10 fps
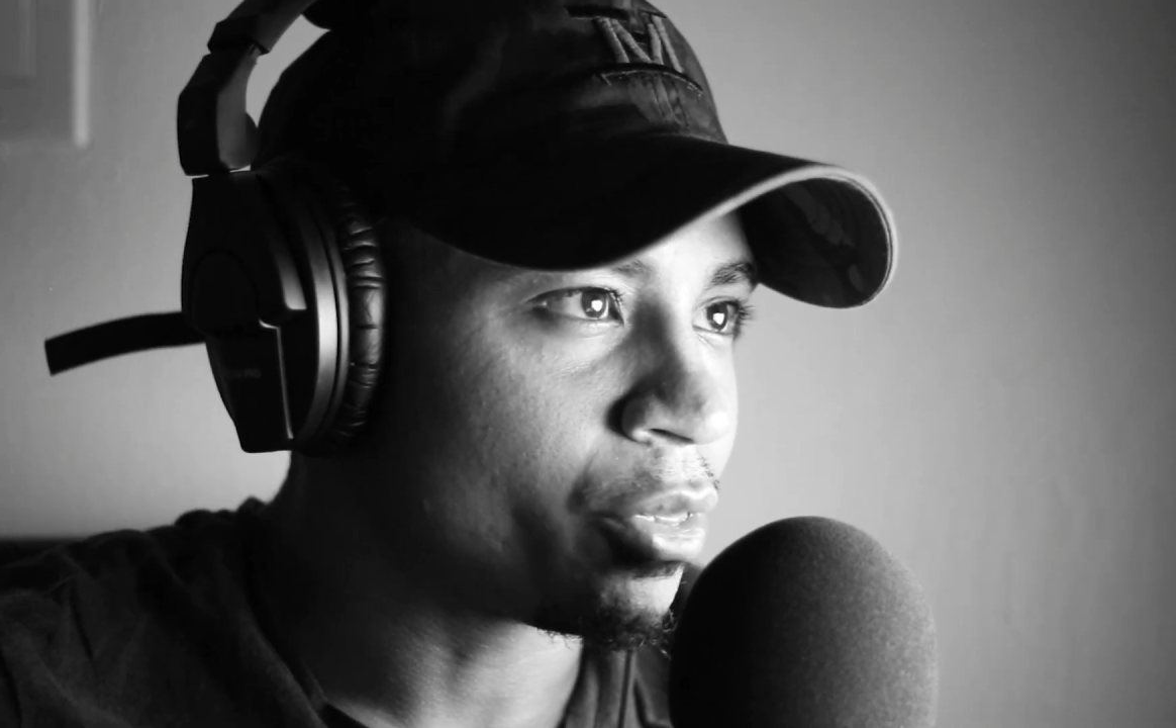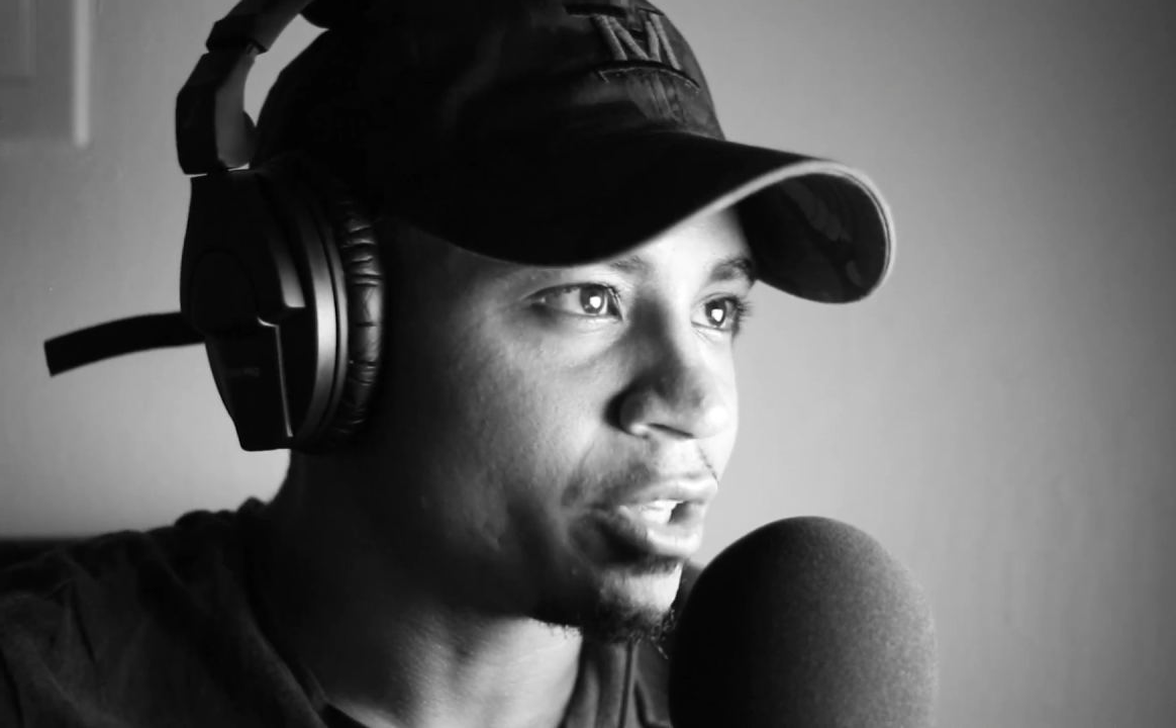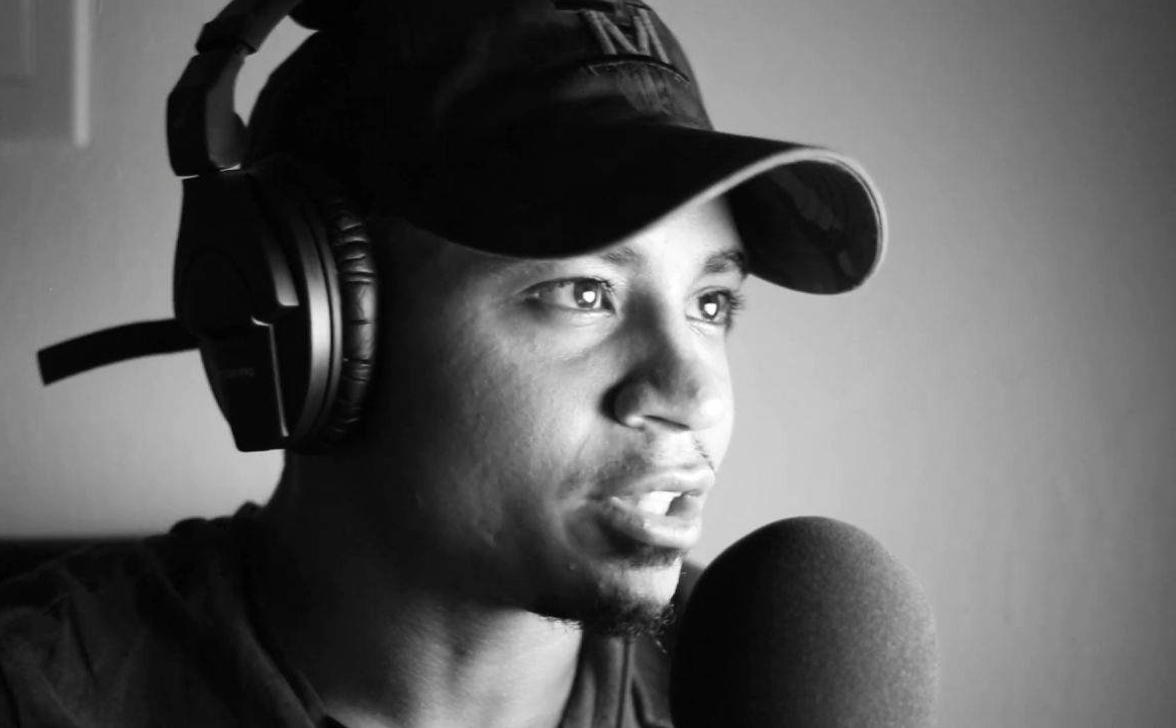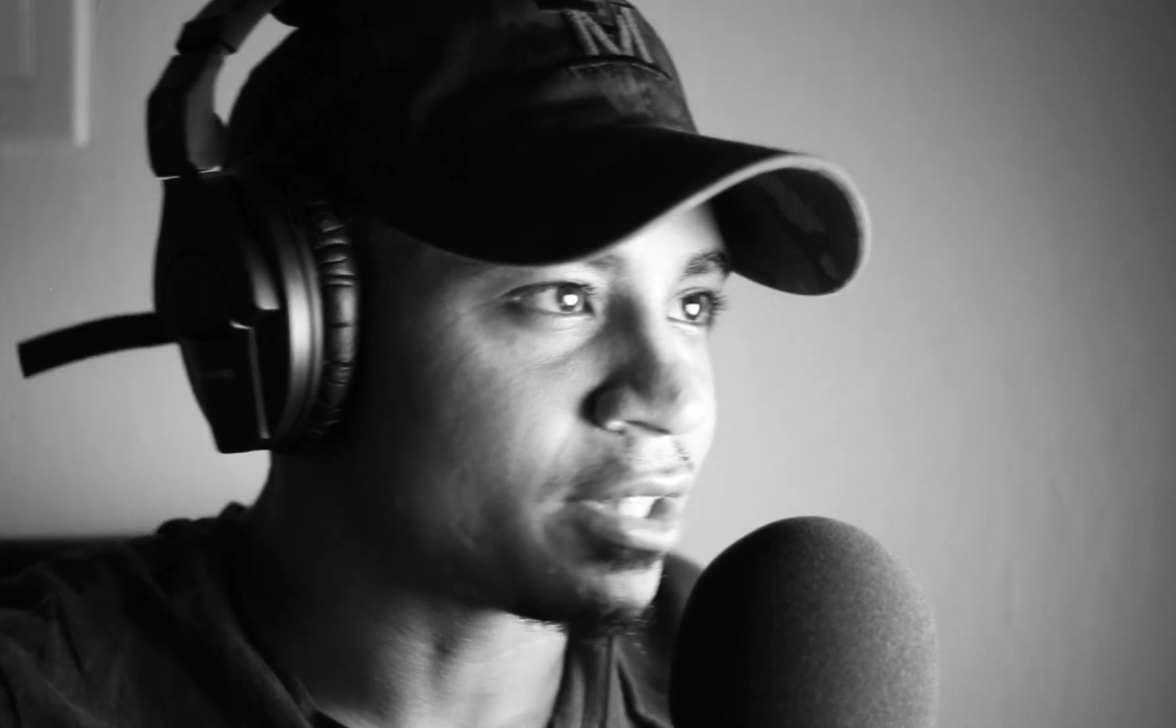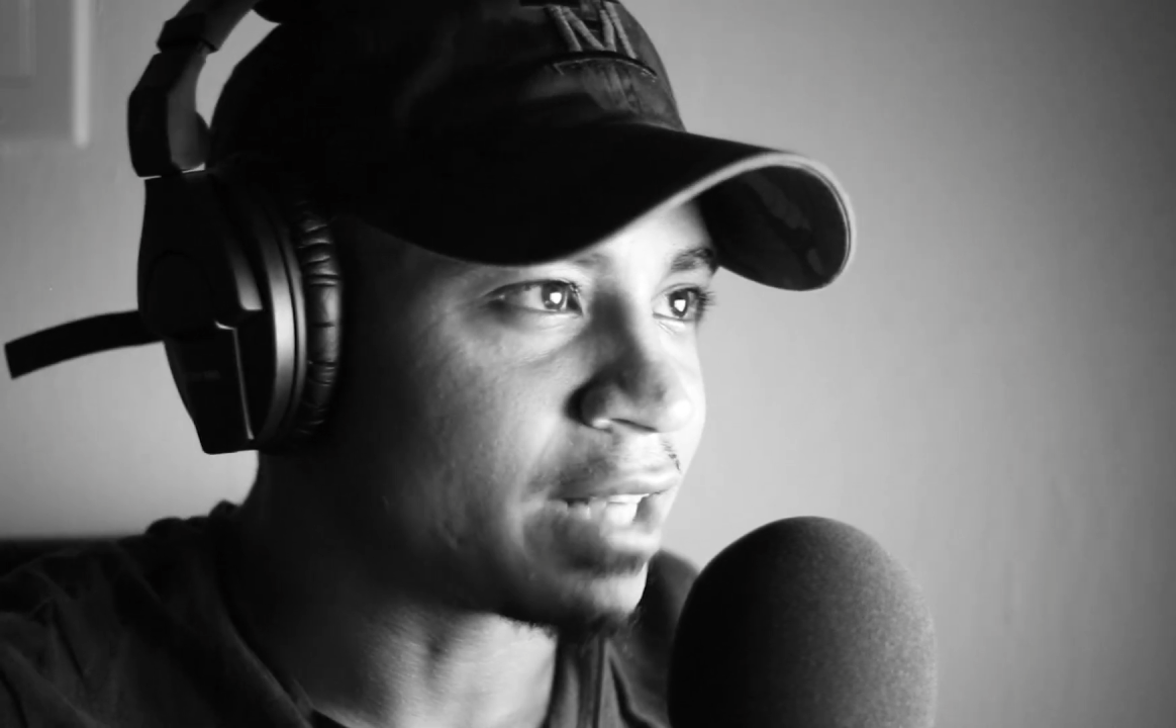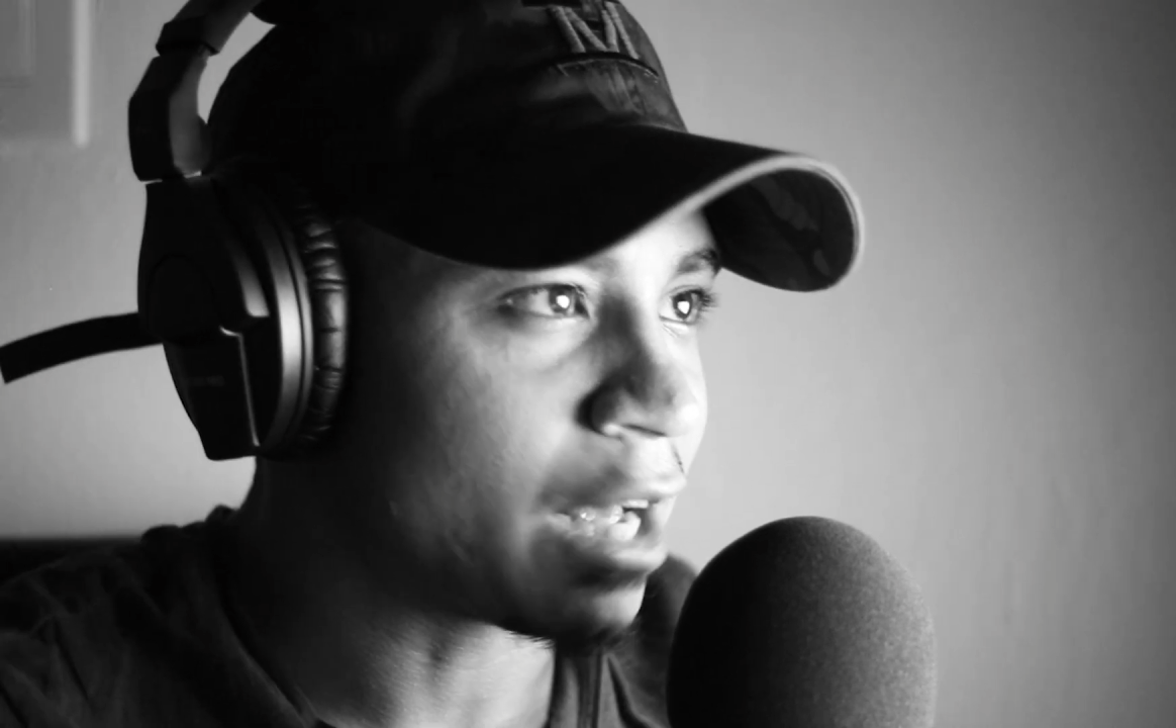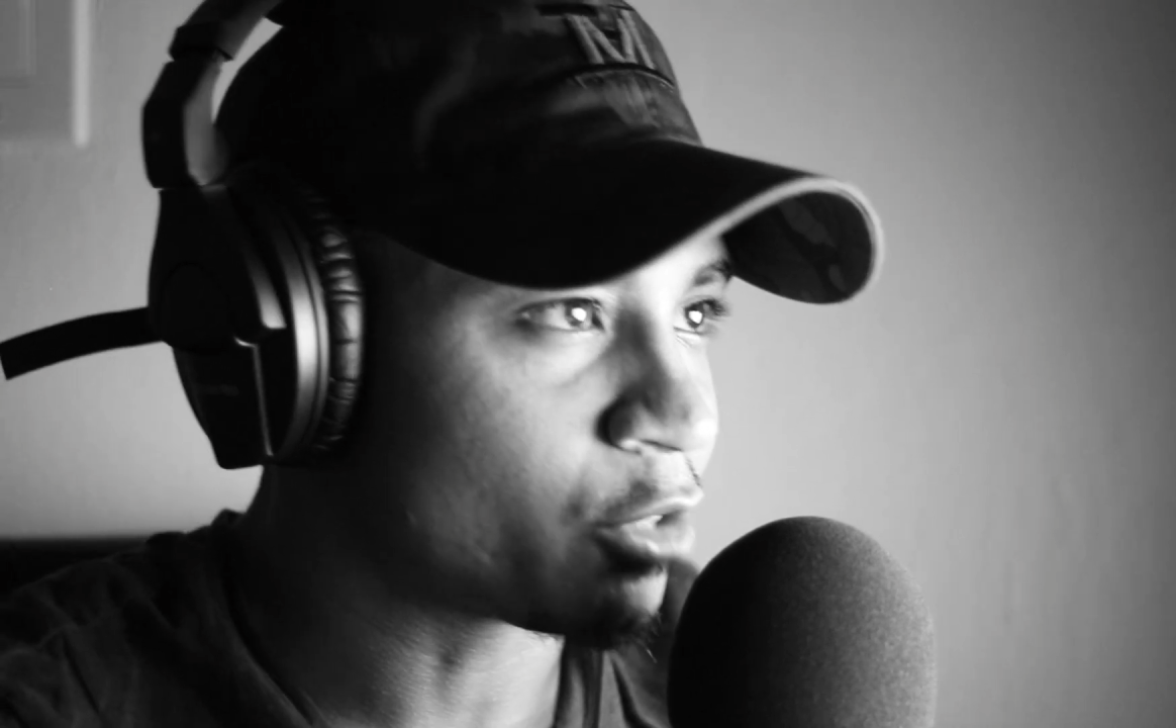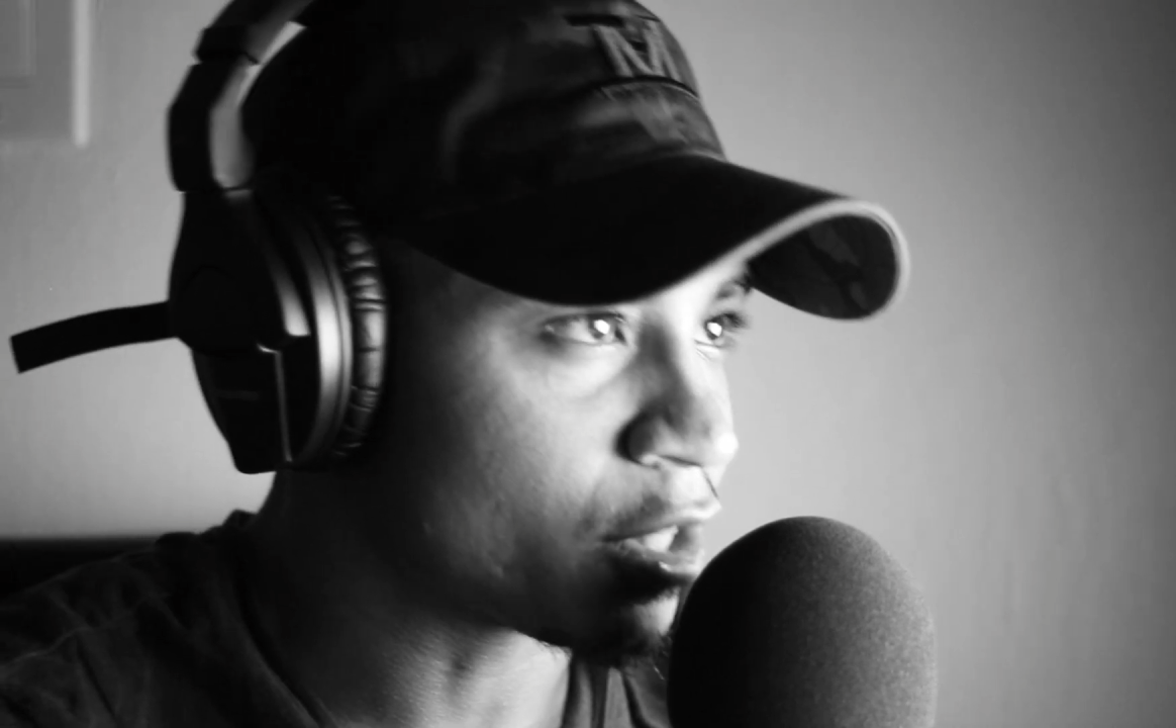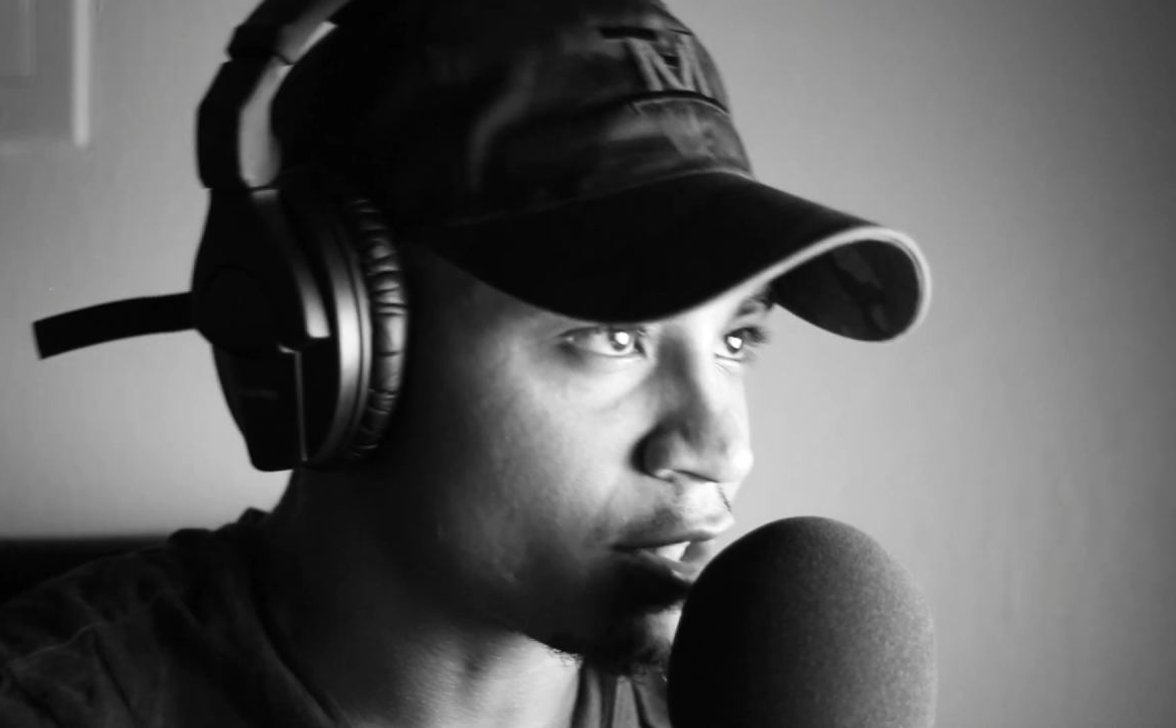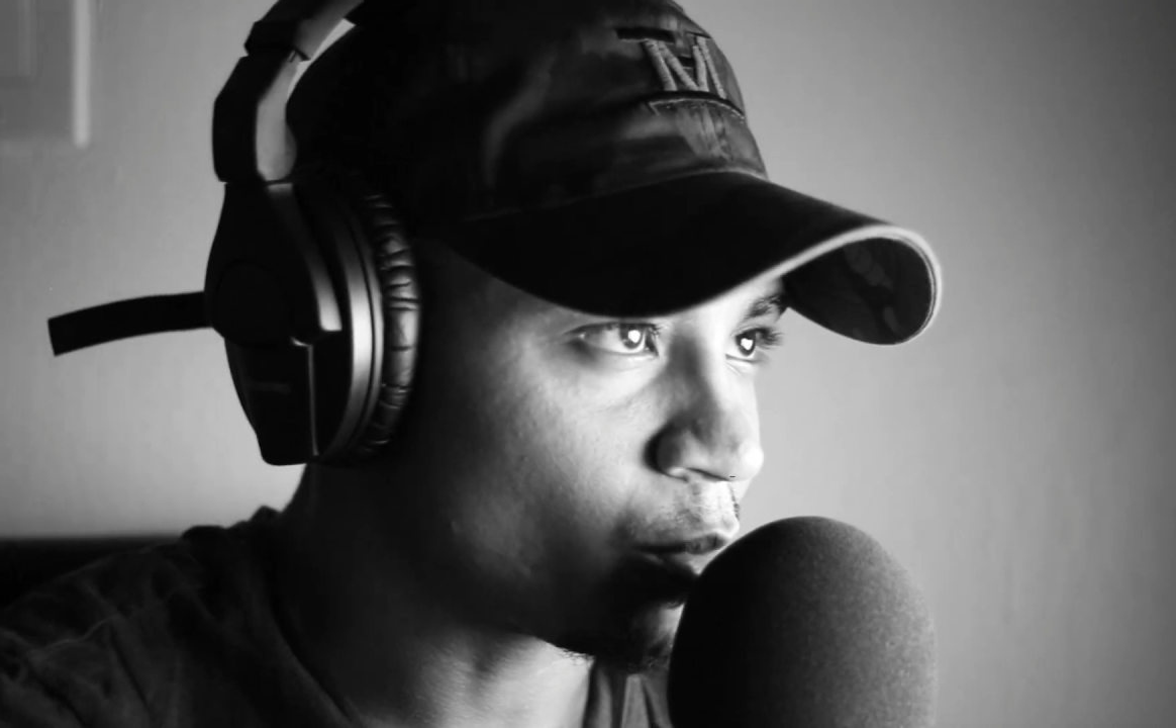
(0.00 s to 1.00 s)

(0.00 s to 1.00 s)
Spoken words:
this is now just